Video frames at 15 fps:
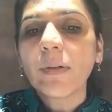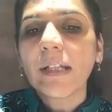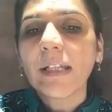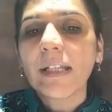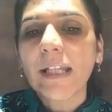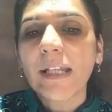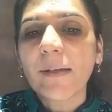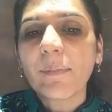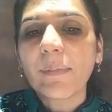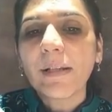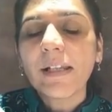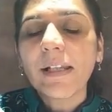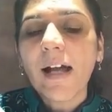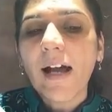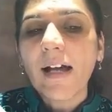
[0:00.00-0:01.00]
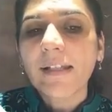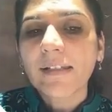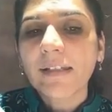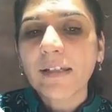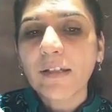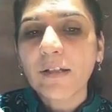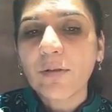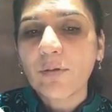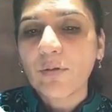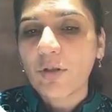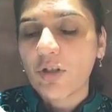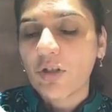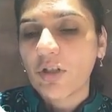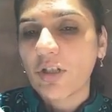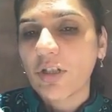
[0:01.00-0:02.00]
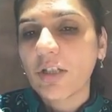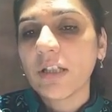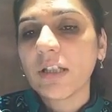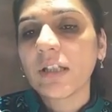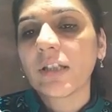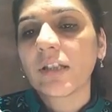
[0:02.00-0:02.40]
enable asking question.